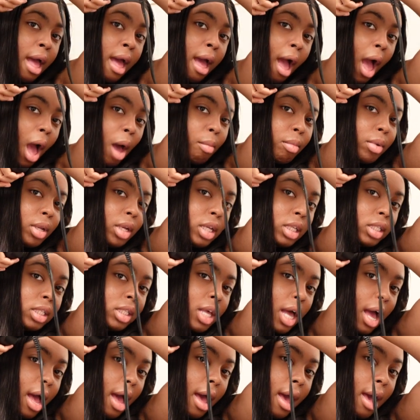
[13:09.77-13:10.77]
how many
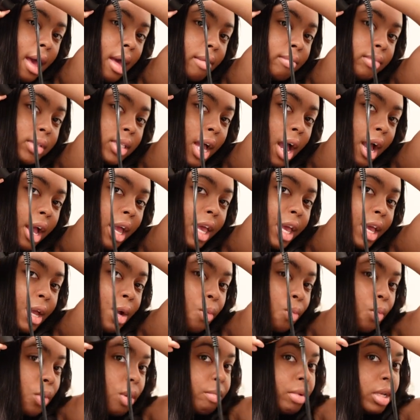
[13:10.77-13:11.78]
times I
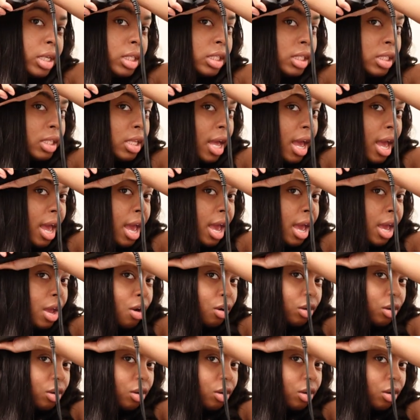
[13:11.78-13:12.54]
hear women say